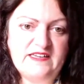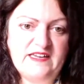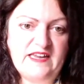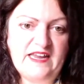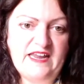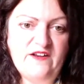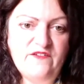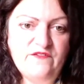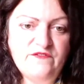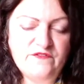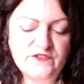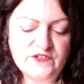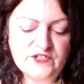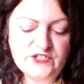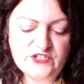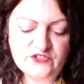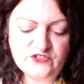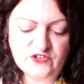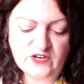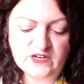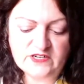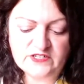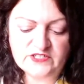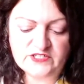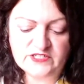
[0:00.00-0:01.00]

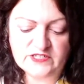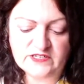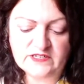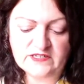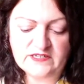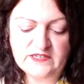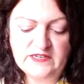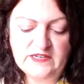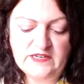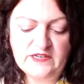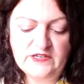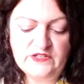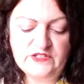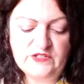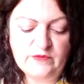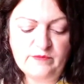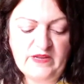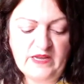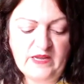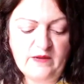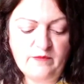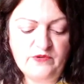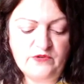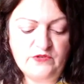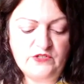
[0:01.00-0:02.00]
infrastructure to be
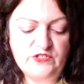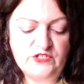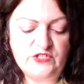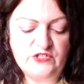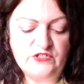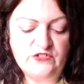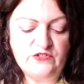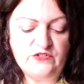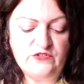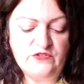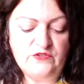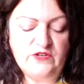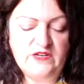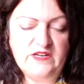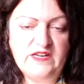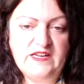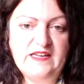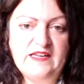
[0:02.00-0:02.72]
able to